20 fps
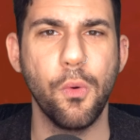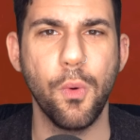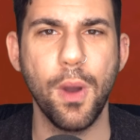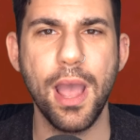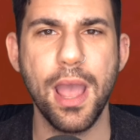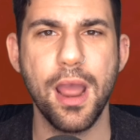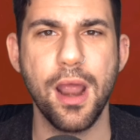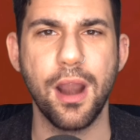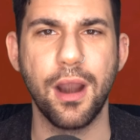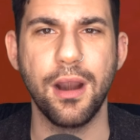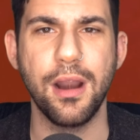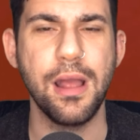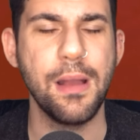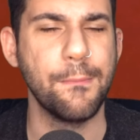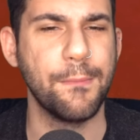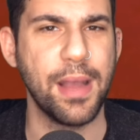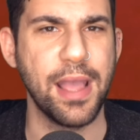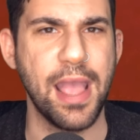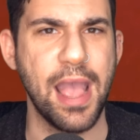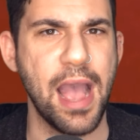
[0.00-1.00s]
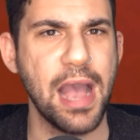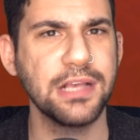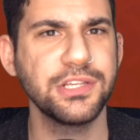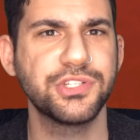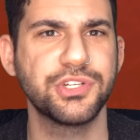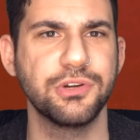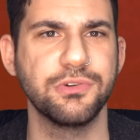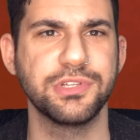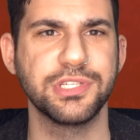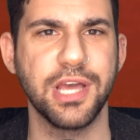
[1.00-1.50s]
Where? My
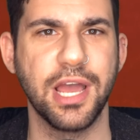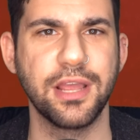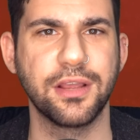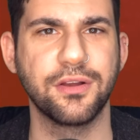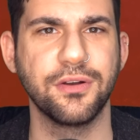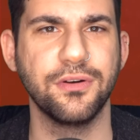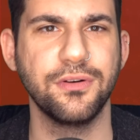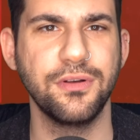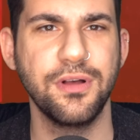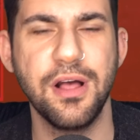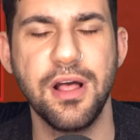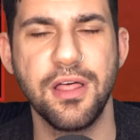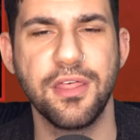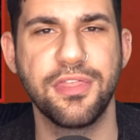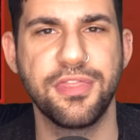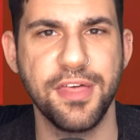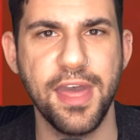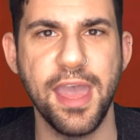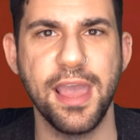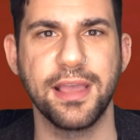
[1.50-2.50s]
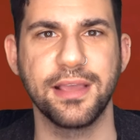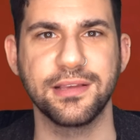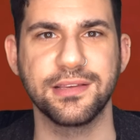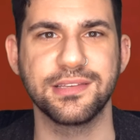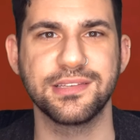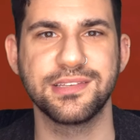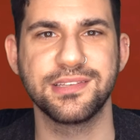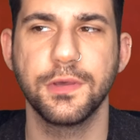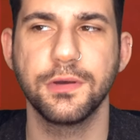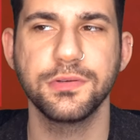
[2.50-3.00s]
astrocycle?
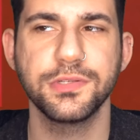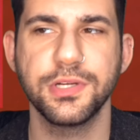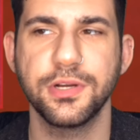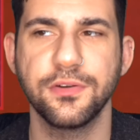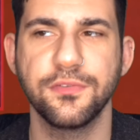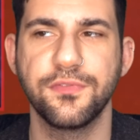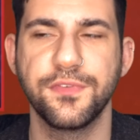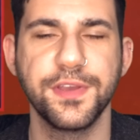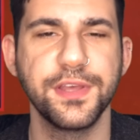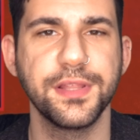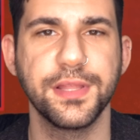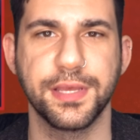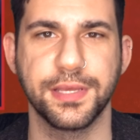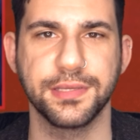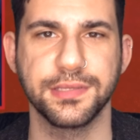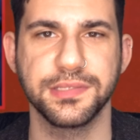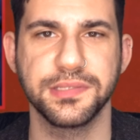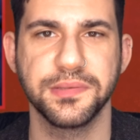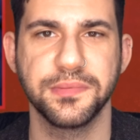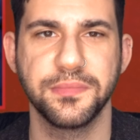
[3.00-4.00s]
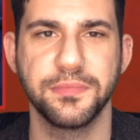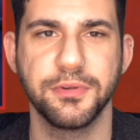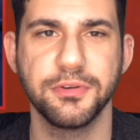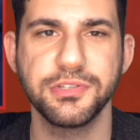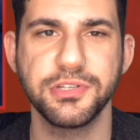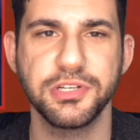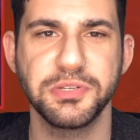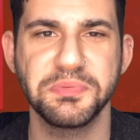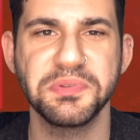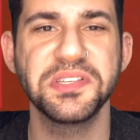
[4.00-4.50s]
Thanks. Those aren't feelings.
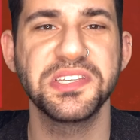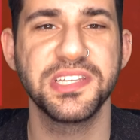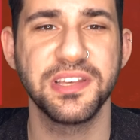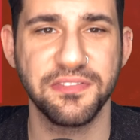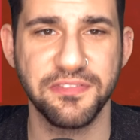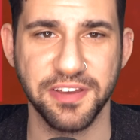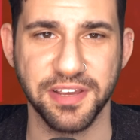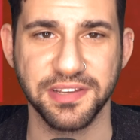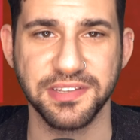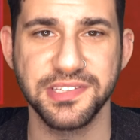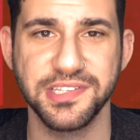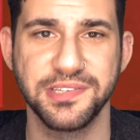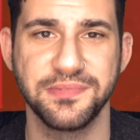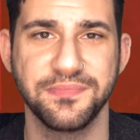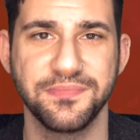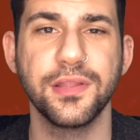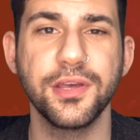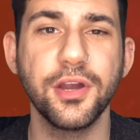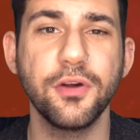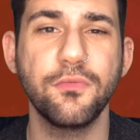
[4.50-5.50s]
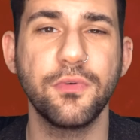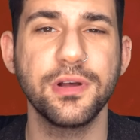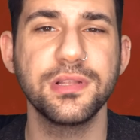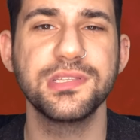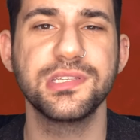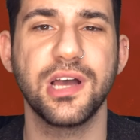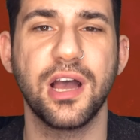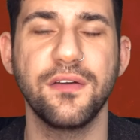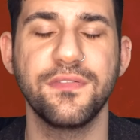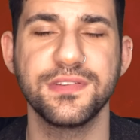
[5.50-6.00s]
Those are specifics. Leo
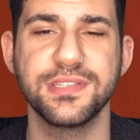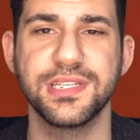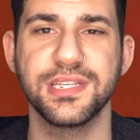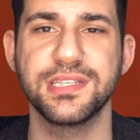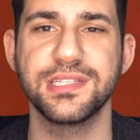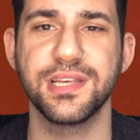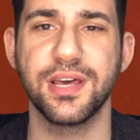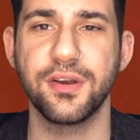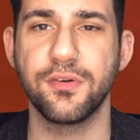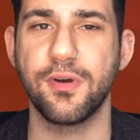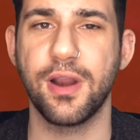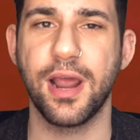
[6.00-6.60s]
runs off as the sun